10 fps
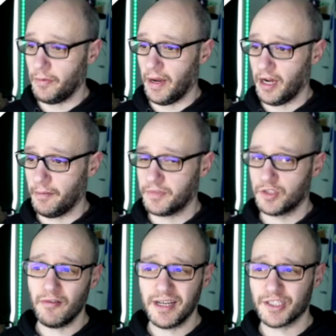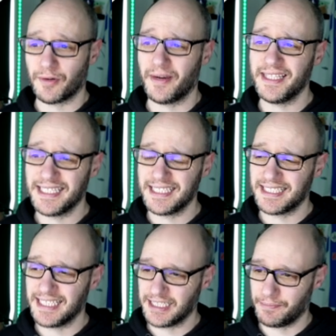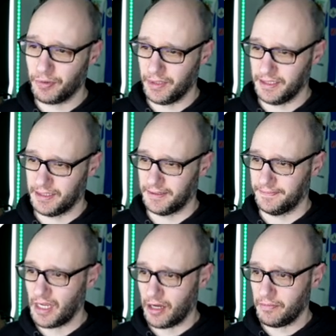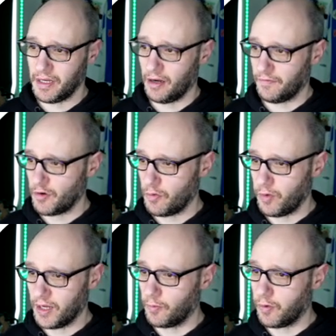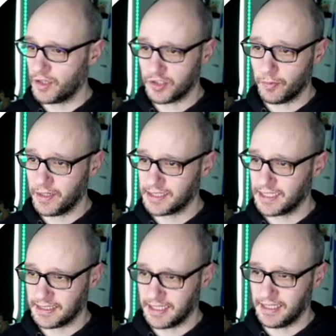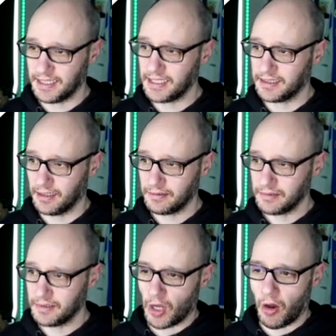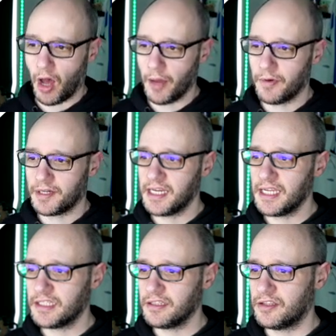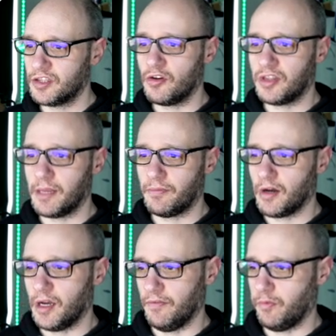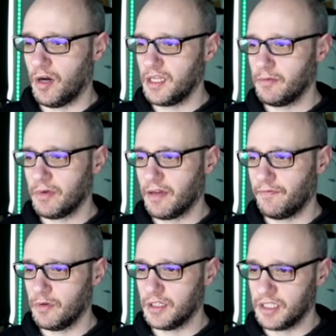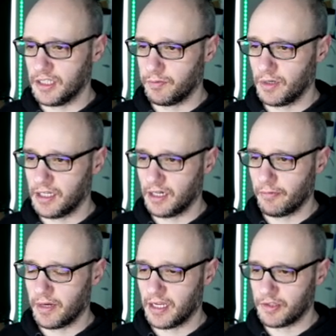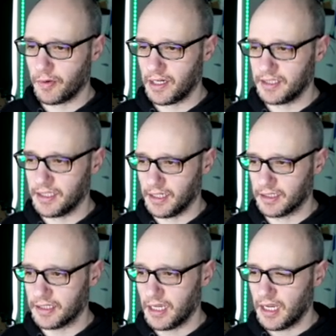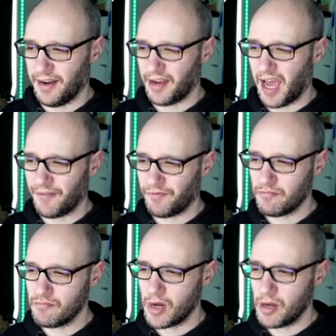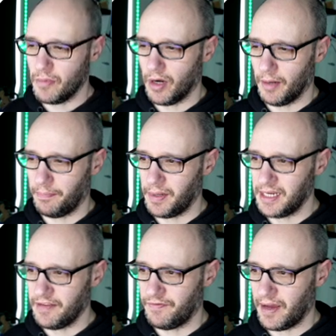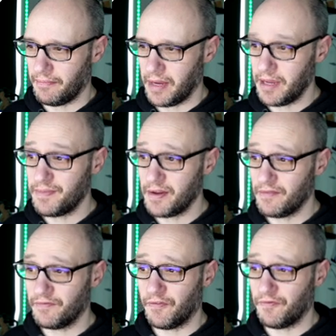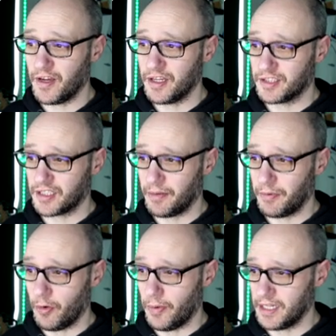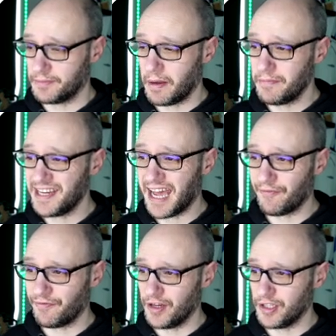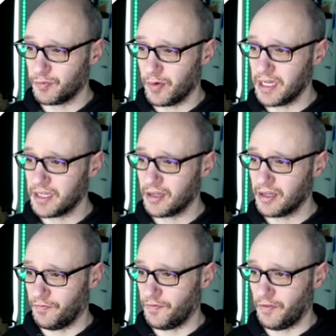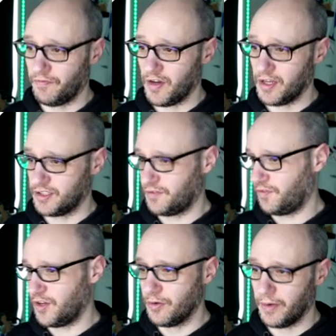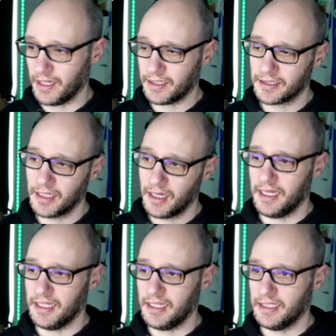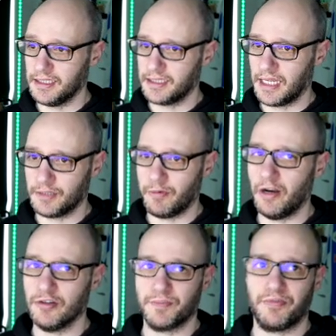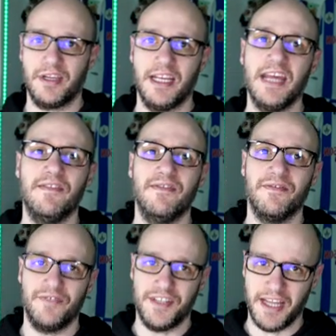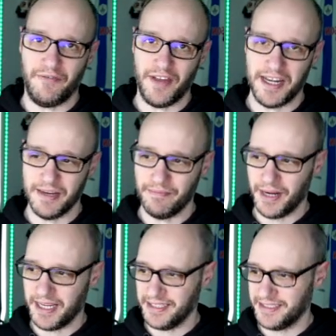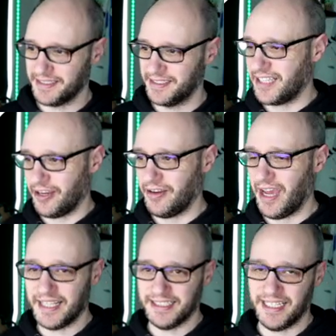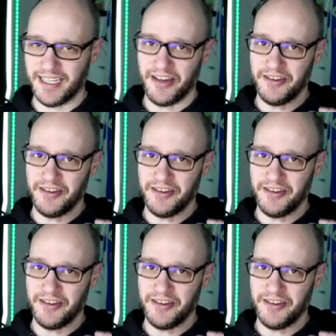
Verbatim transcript: we went up only 26 points. Now, I mean, I've got week one to week 16 data, so I would need to do a deep dive. Why did we get 46? Why did we get 26? And at the moment, I believe that maybe in the first couple of weeks, maybe that first week or the first few weeks is that's when I was bringing in defending players. So hence it